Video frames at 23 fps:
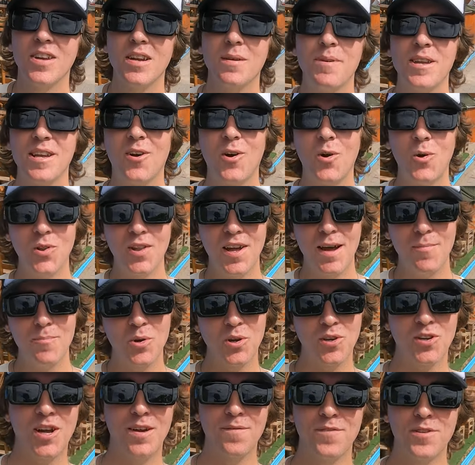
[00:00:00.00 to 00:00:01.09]
You're going to be a whole lot
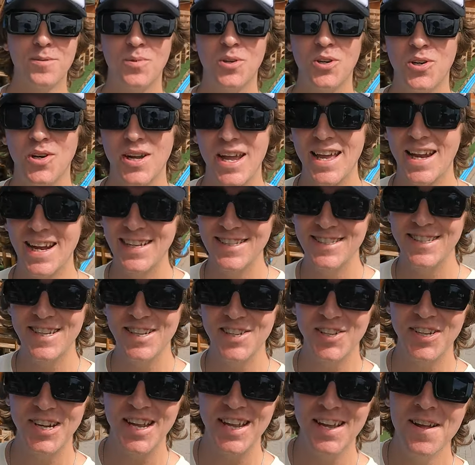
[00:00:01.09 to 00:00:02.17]
more comfortable, and
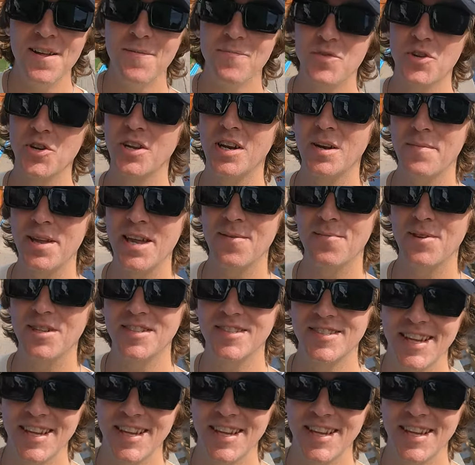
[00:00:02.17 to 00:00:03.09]
ideally you're going to be able to